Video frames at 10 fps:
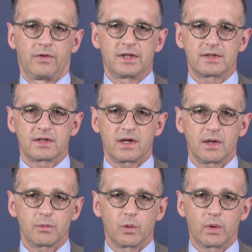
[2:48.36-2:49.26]
This
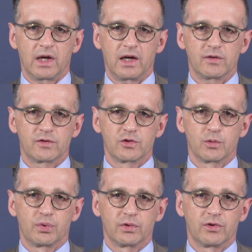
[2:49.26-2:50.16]
time, we have
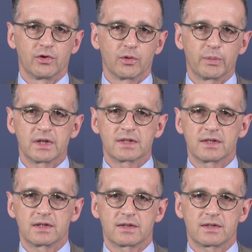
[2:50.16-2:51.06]
to put European
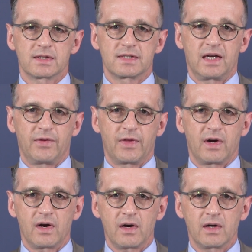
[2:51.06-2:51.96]
citizens at
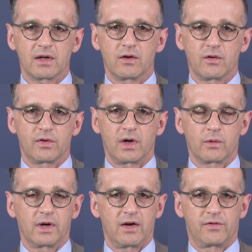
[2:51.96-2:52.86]
the heart of
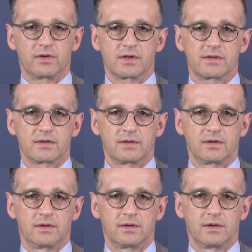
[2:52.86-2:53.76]
our efforts.
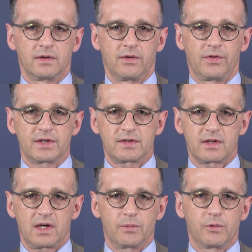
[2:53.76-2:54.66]
This
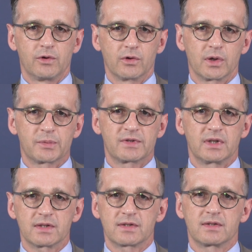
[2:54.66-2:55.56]
time, Europe's
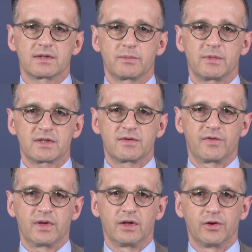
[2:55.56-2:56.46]
citizens must
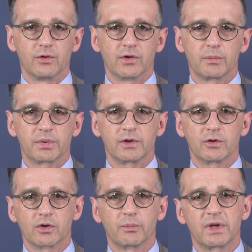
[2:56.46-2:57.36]
feel
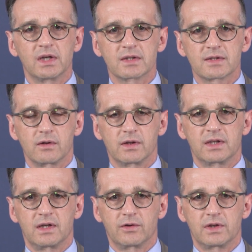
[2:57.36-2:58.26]
European
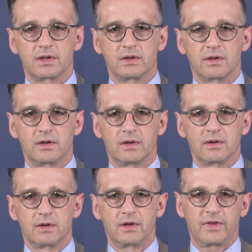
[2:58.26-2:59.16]
solidarity.
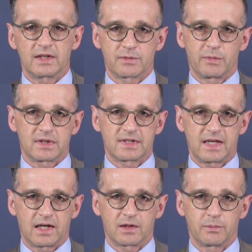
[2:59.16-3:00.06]
And that's my
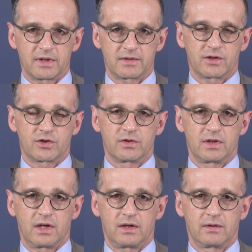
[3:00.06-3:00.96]
second message
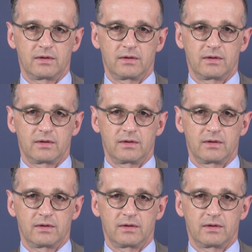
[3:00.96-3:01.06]
today.